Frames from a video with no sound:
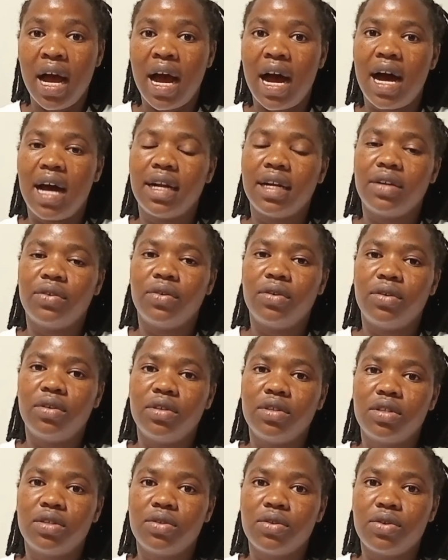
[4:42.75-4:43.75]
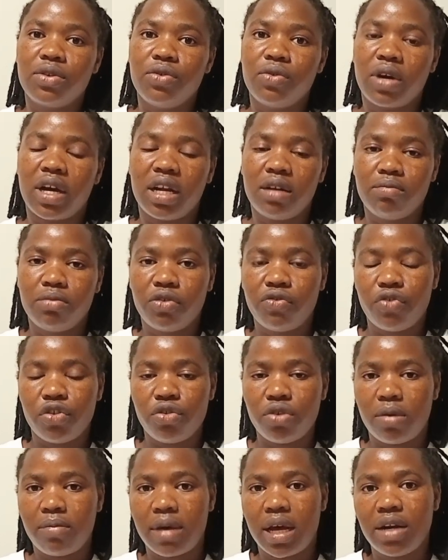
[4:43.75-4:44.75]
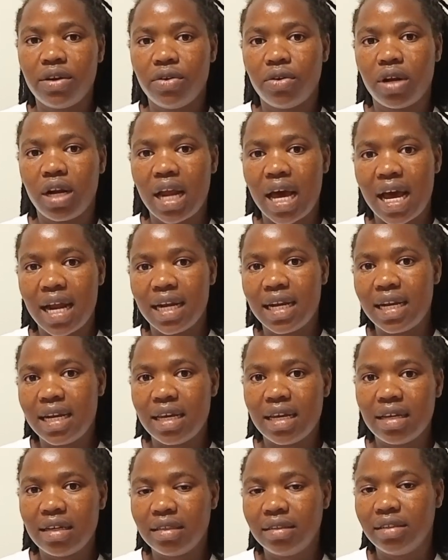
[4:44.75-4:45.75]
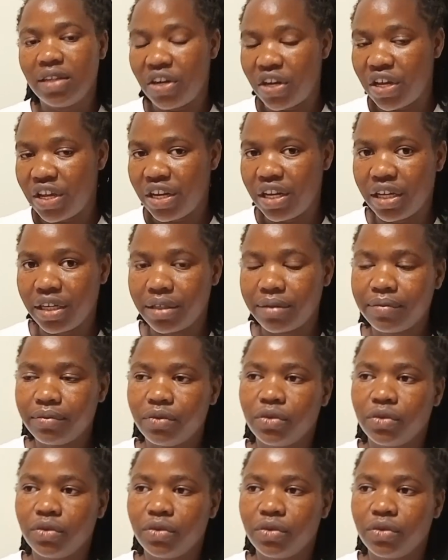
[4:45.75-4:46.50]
And also you can book for your manual handling training.